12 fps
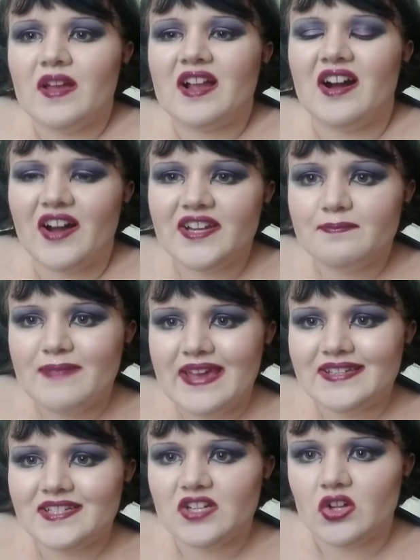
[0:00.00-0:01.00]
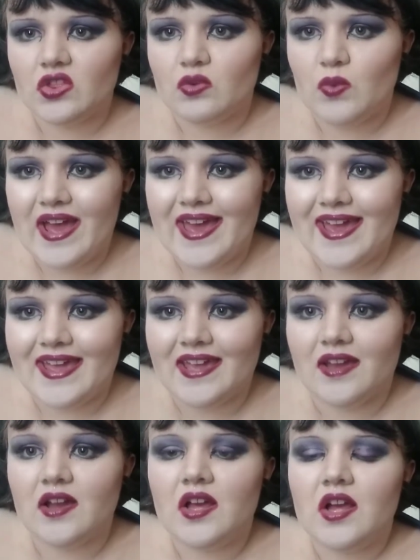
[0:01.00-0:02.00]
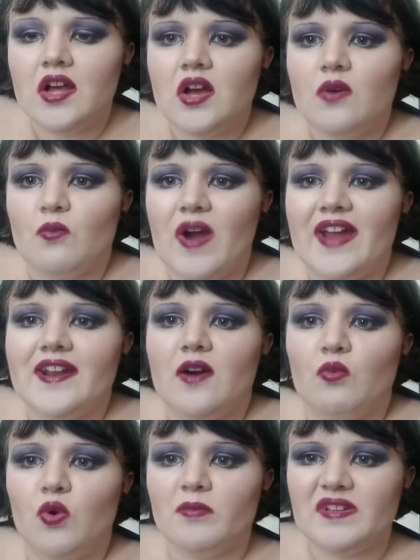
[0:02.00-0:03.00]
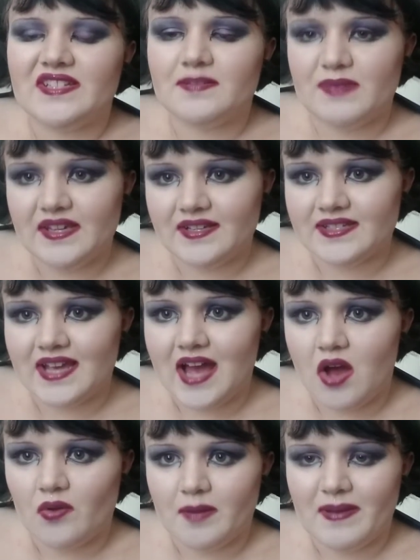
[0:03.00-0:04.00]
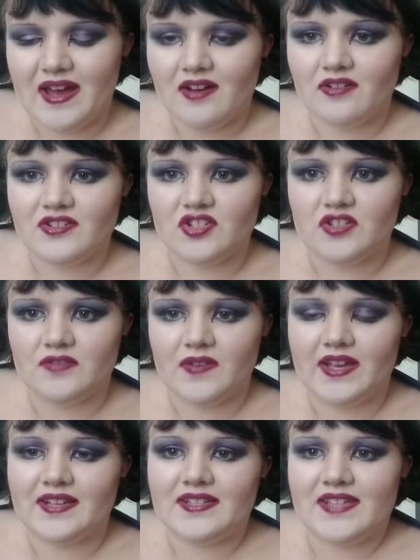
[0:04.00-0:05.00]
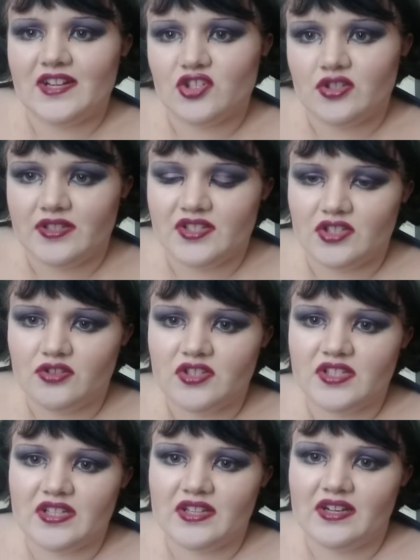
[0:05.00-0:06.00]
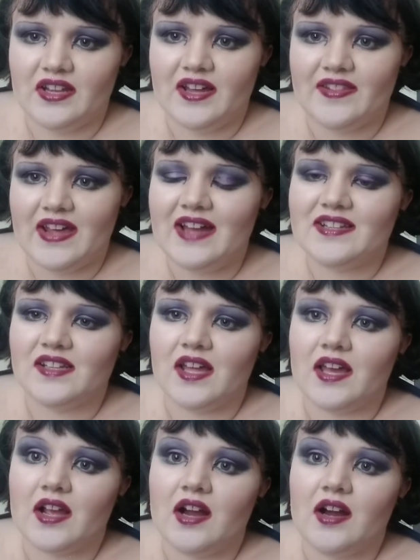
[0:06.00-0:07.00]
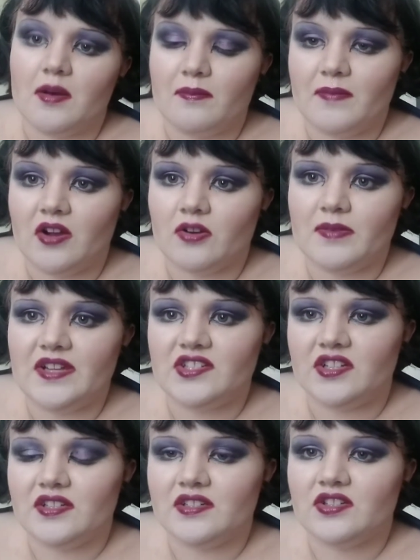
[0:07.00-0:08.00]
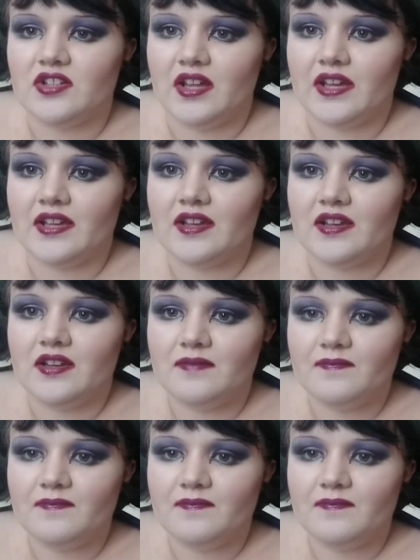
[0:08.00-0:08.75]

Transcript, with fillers: kind of based on the way when a woman speaks out about sort of like sexual assault or something like that, like um, our immediate like